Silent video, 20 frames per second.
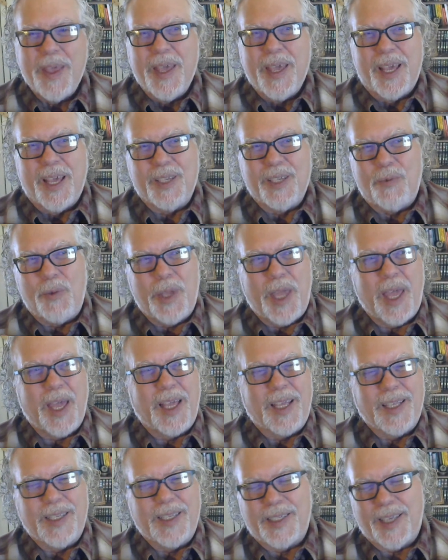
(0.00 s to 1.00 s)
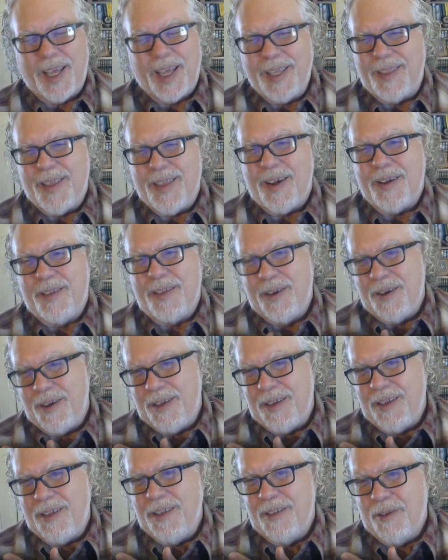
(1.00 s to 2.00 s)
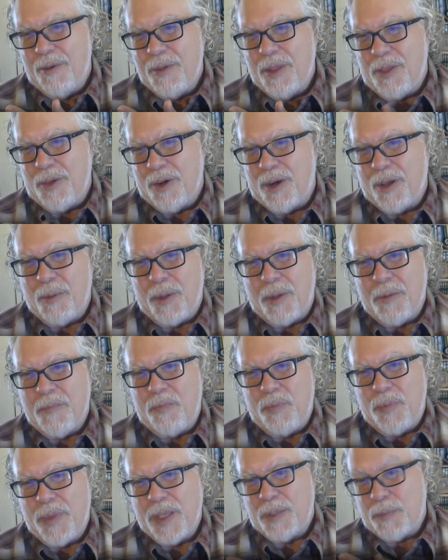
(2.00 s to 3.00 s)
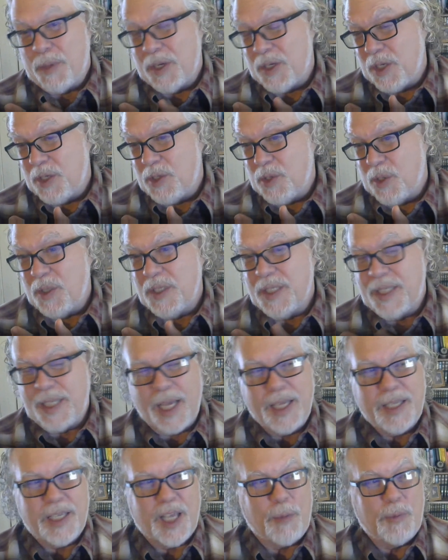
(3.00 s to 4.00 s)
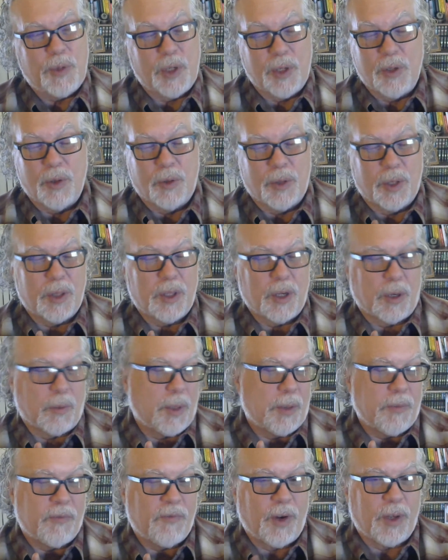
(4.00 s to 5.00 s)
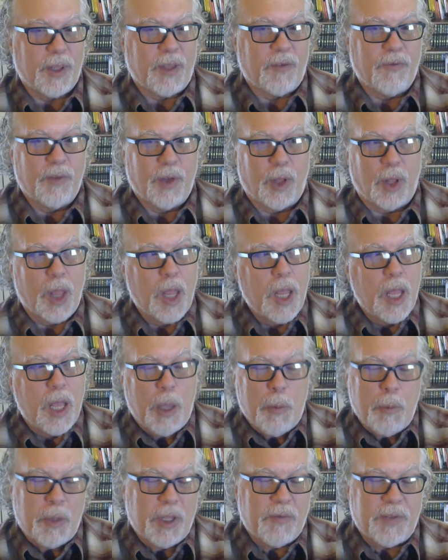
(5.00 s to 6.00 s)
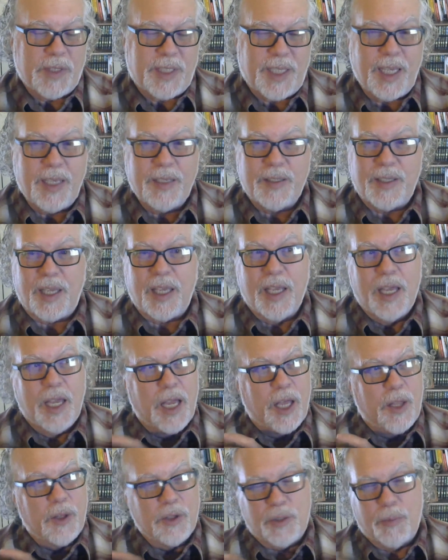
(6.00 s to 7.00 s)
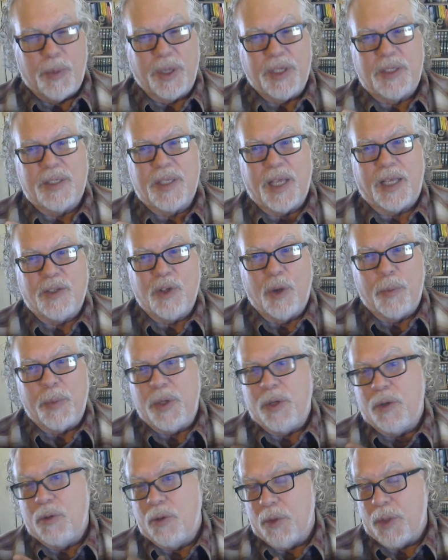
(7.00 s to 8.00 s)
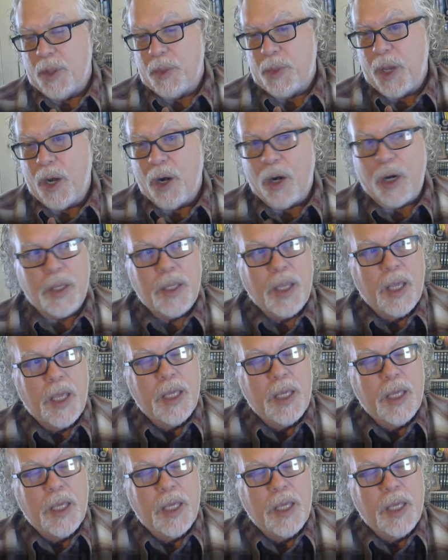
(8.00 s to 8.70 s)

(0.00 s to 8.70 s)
Because if you can't get a site there, you know that they're going to be, especially a certain site type, you know that they're going to be fairly full. But if it's easy and there's a bunch of sites open, you know that they aren't.